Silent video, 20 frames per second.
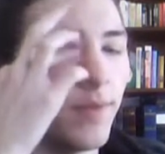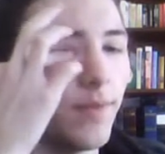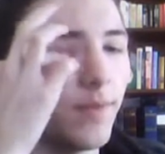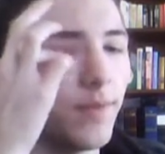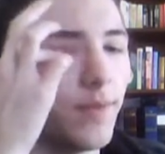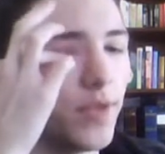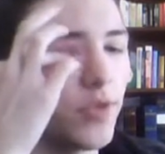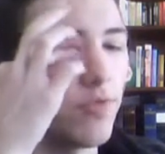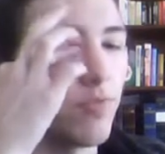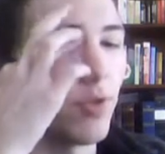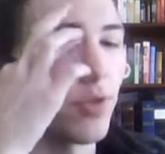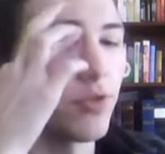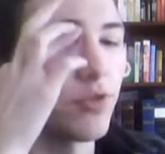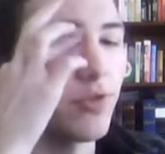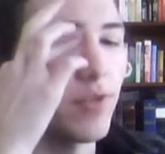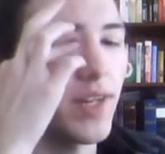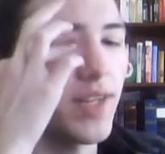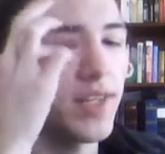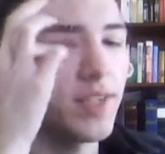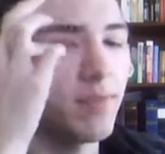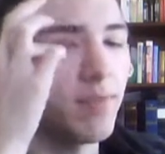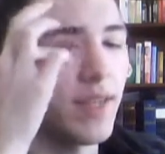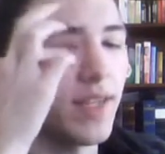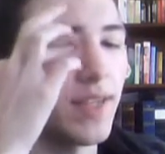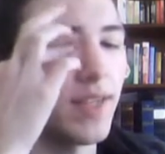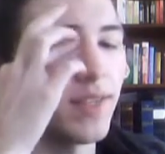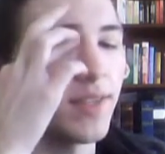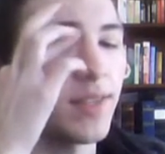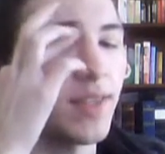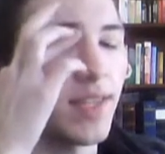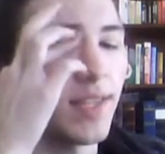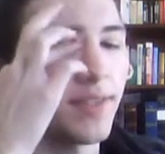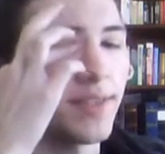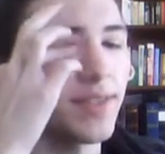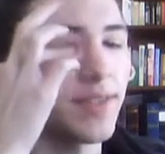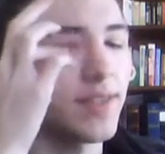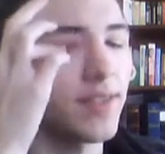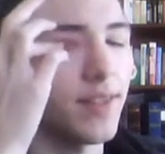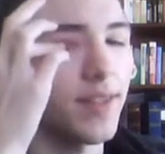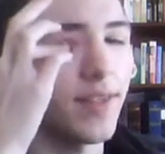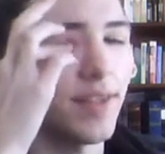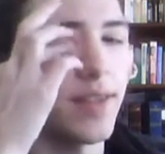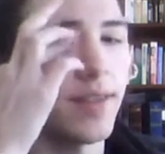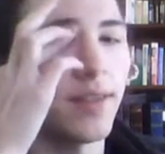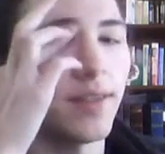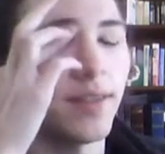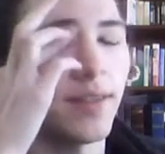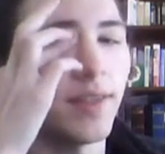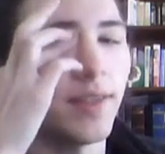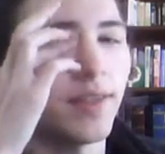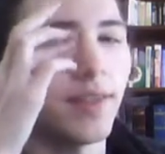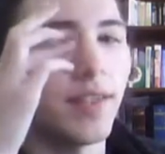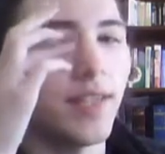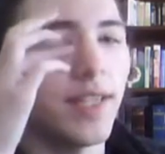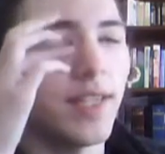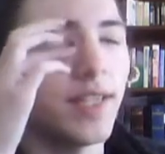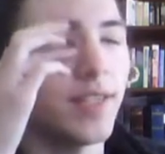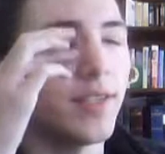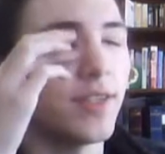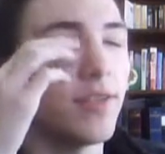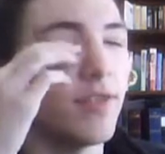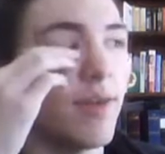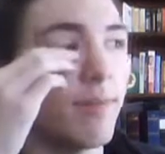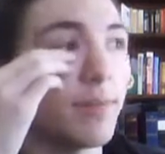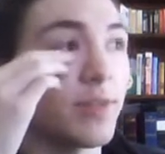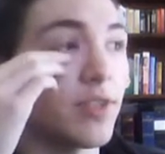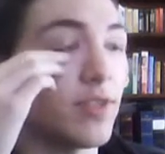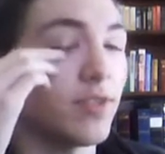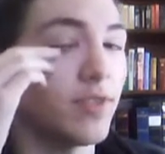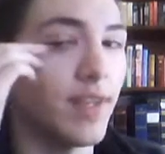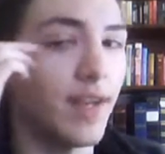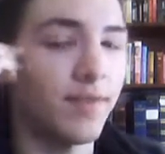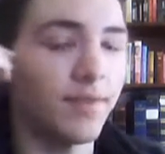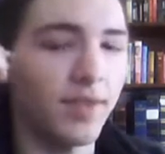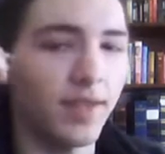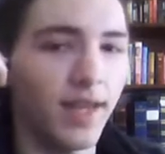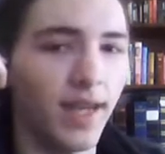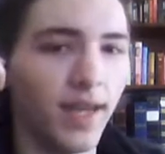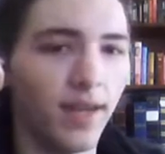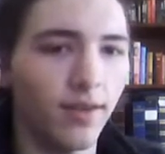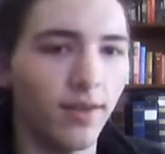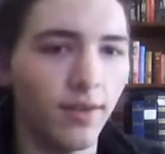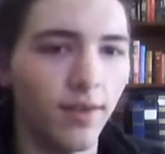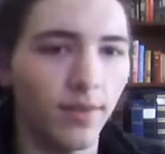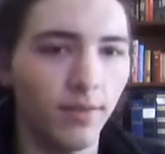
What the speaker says: visual treats because it's the two episodes after that